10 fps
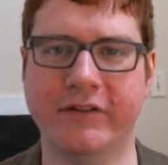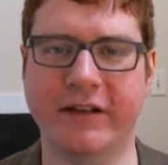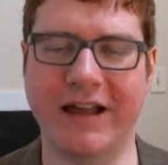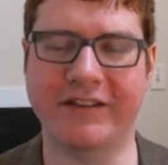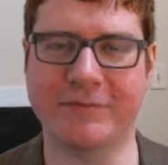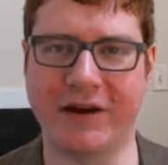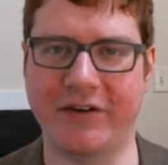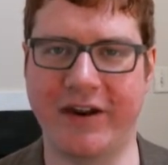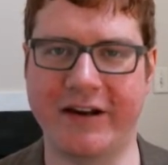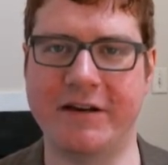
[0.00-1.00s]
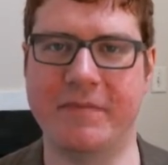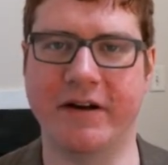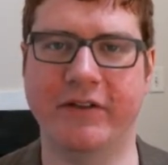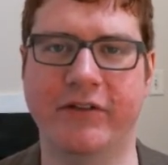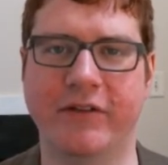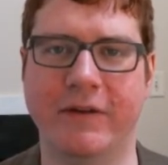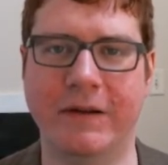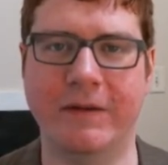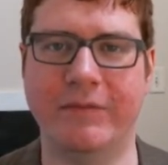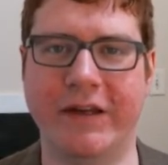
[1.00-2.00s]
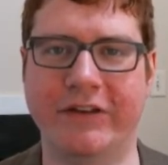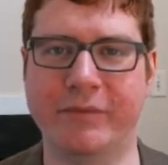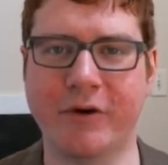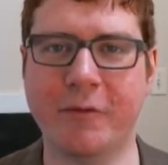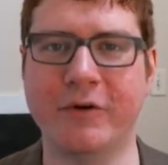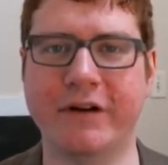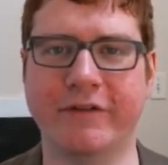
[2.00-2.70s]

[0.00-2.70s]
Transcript: and lasts about 90 minutes. It's appropriate for